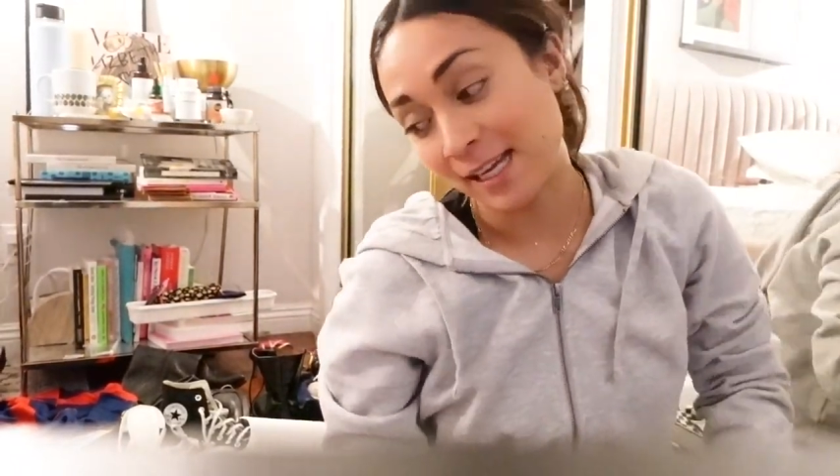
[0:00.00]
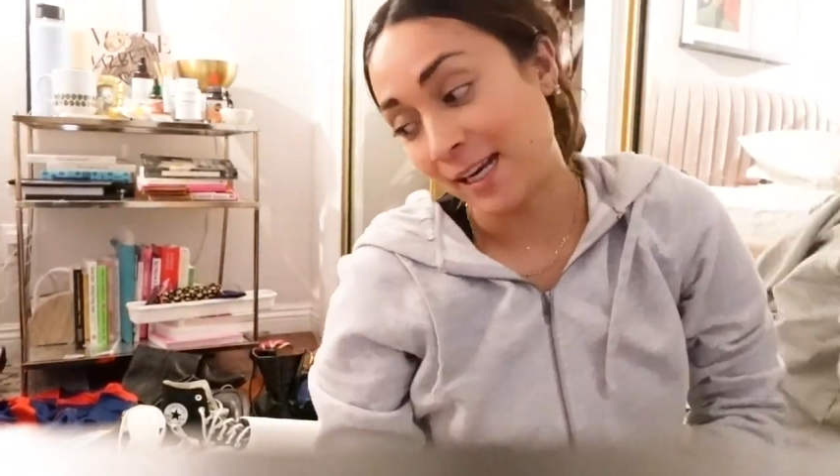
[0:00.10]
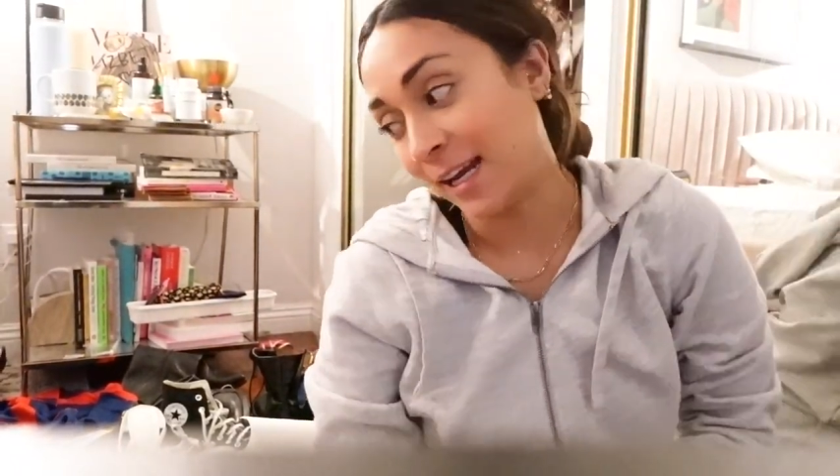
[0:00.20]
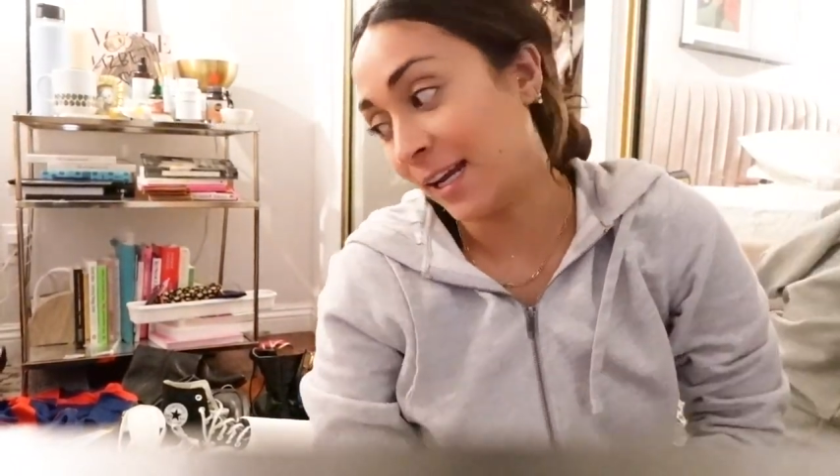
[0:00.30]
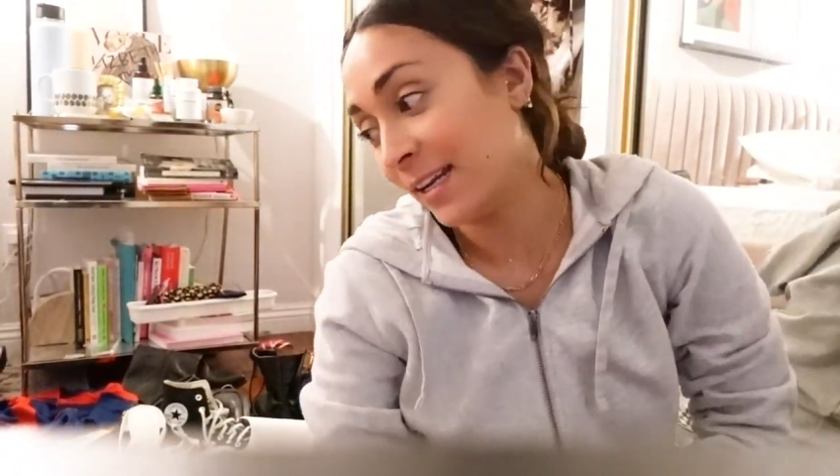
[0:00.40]
at
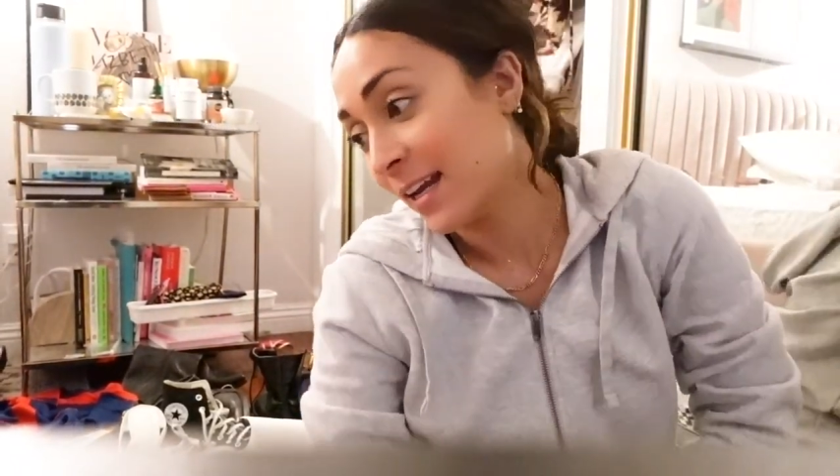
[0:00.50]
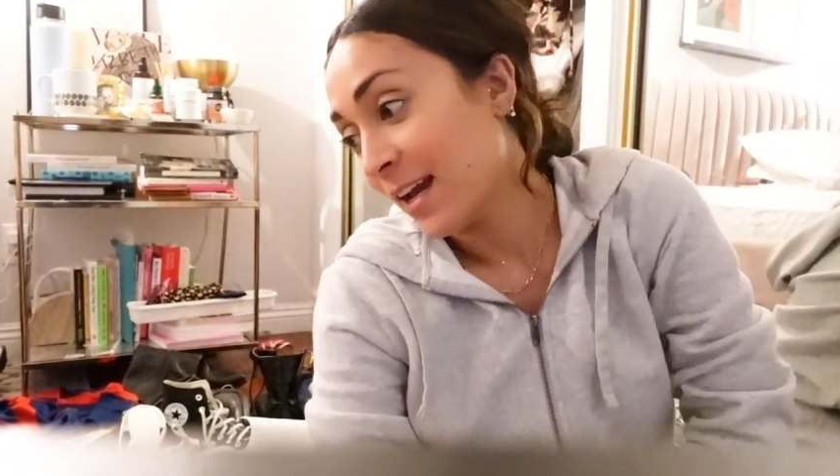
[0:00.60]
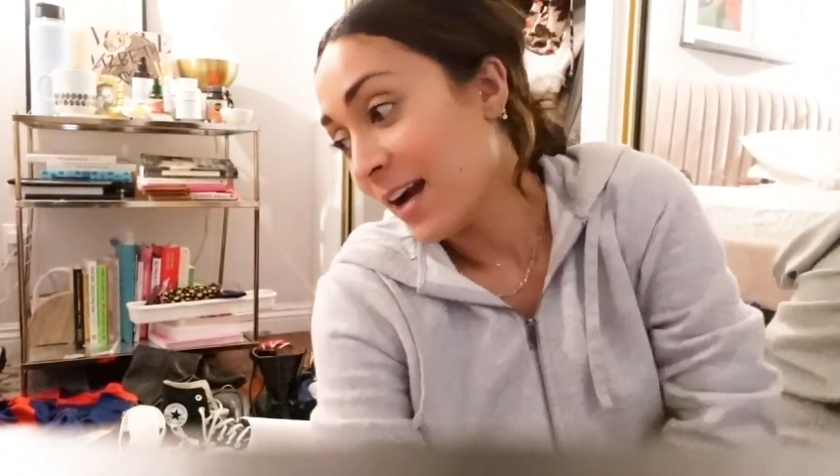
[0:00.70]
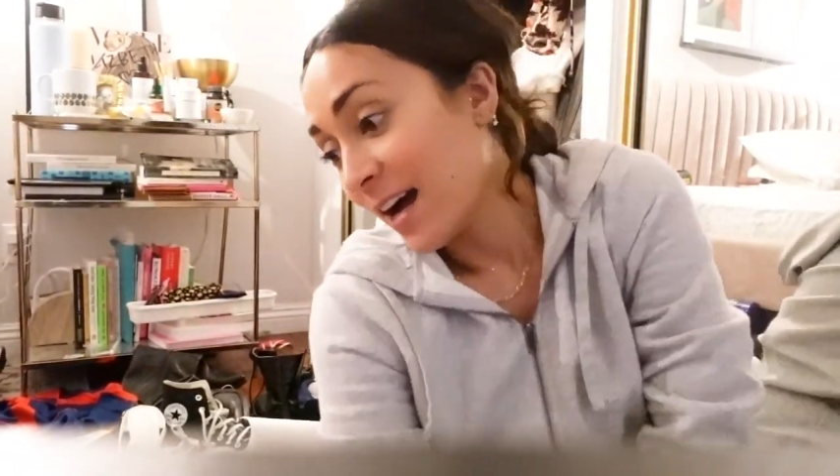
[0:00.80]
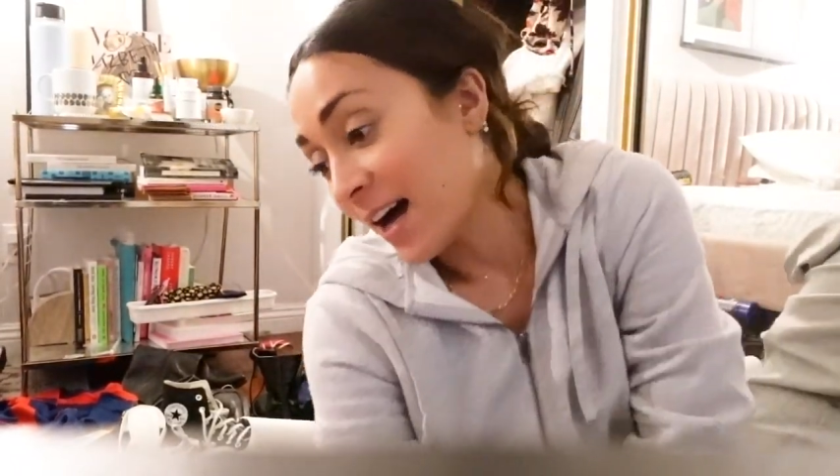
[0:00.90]
night.
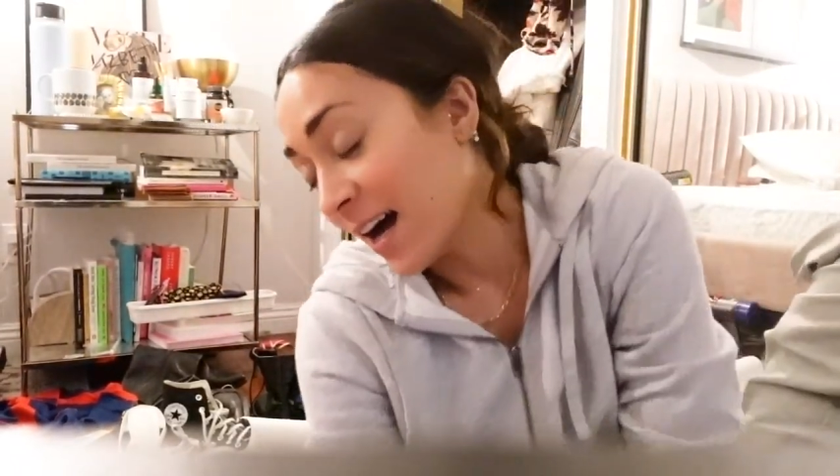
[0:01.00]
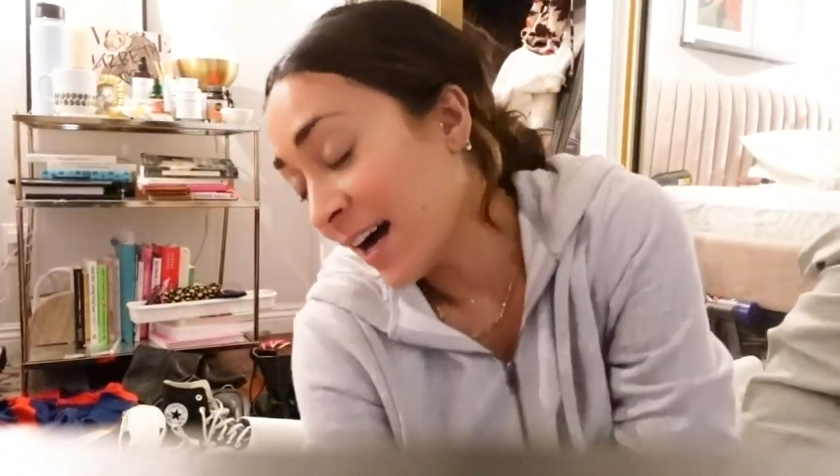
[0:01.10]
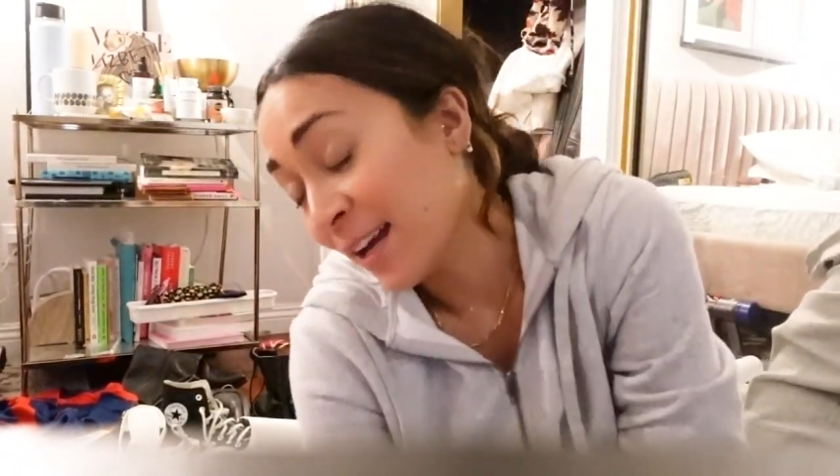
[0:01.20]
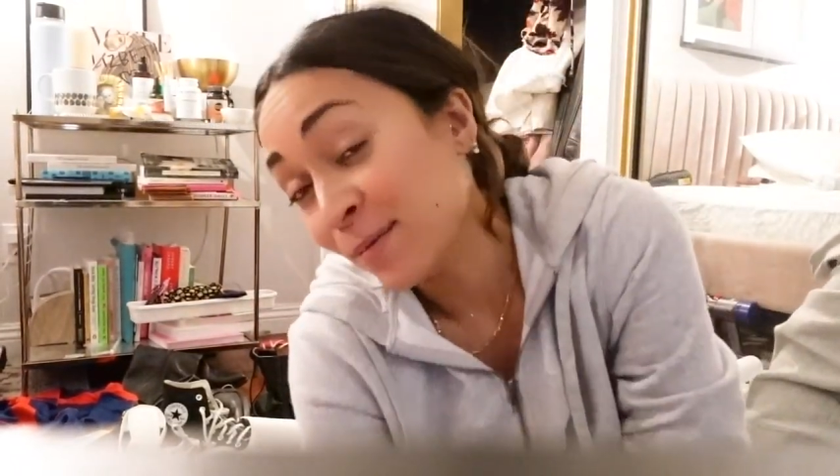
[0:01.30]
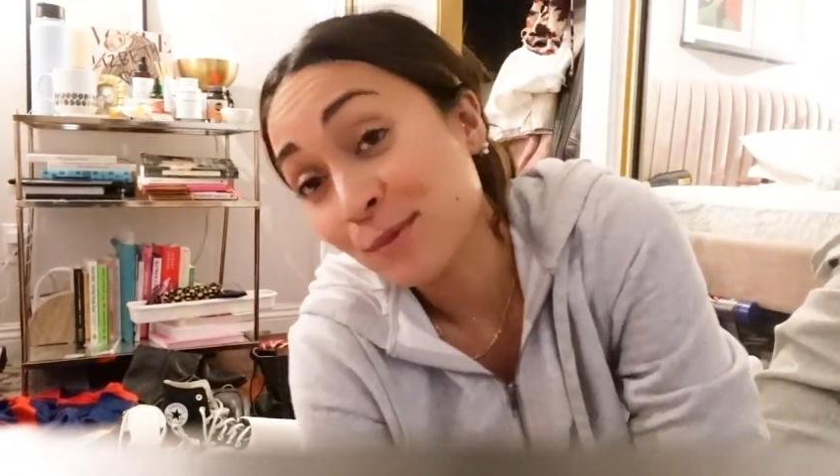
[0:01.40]

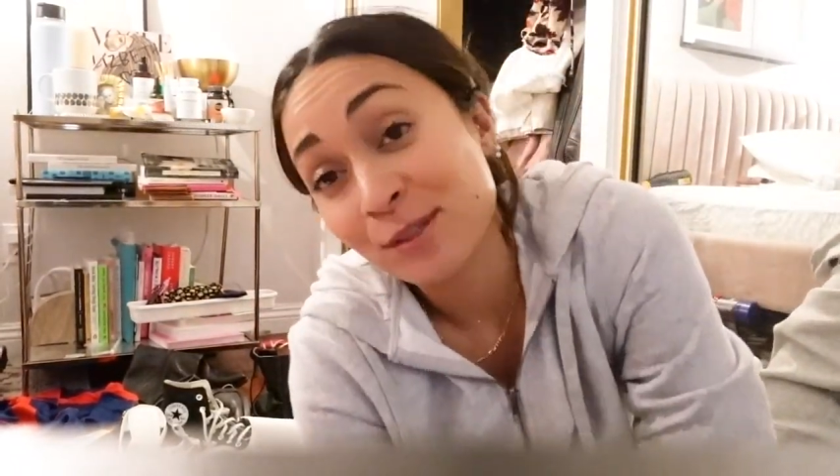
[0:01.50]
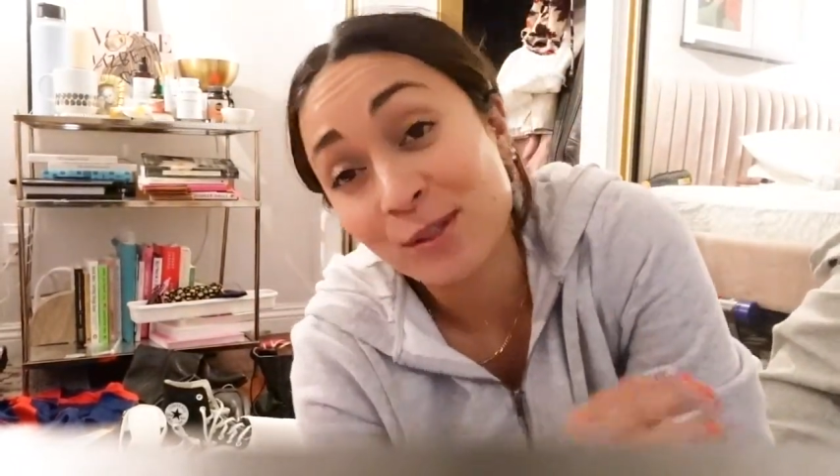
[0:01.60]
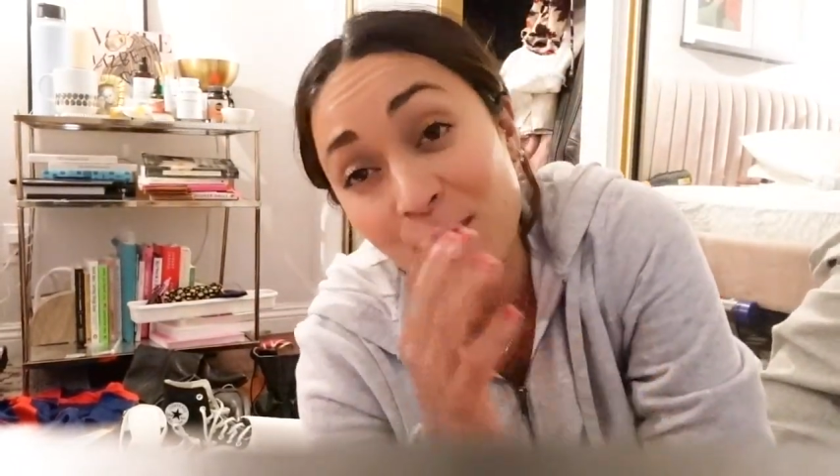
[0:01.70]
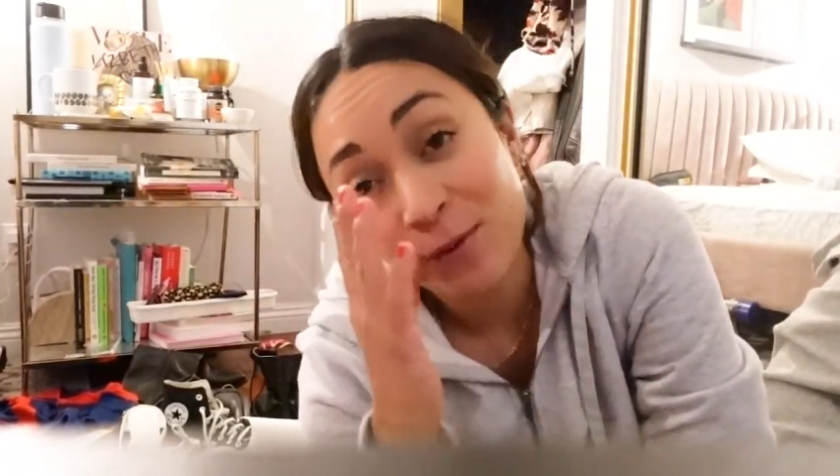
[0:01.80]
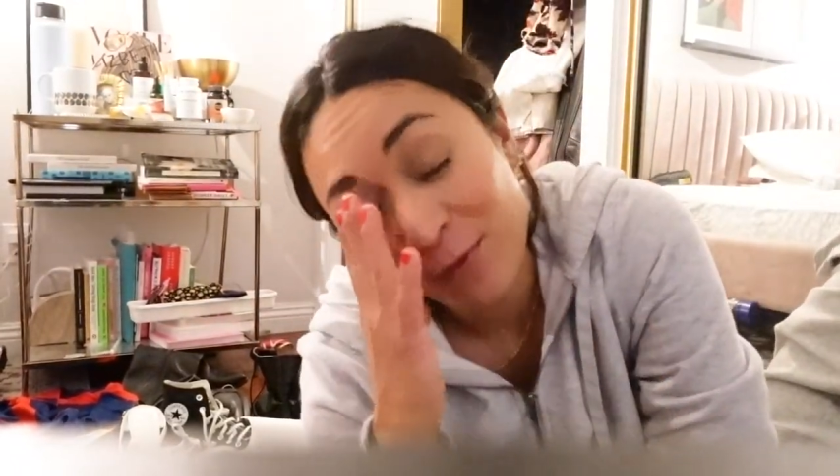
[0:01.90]
I am so